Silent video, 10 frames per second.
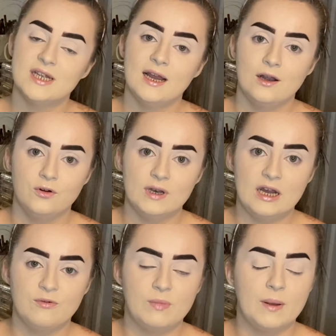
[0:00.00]
I already have
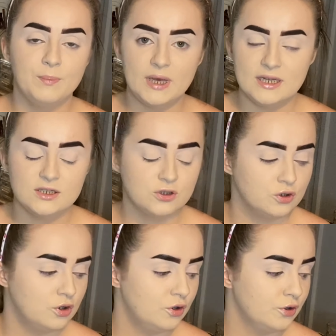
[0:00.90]
my base
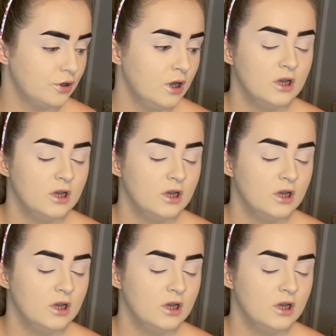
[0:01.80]
done,